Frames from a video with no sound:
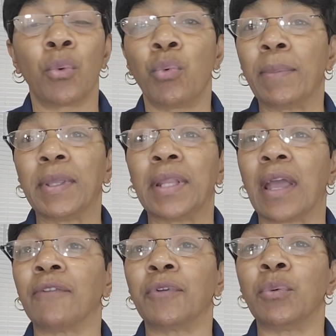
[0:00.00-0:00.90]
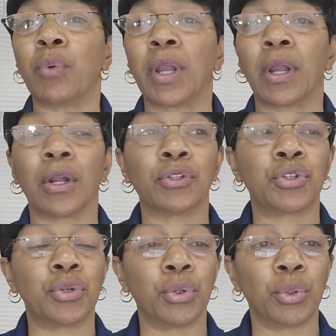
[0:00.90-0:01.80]
women everywhere
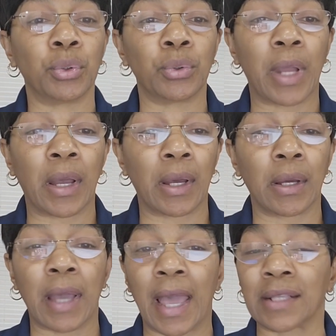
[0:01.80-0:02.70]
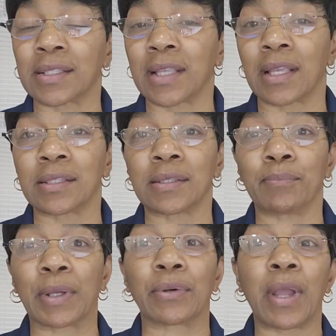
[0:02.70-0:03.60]
to access
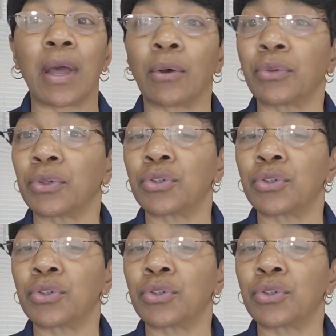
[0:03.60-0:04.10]
better health,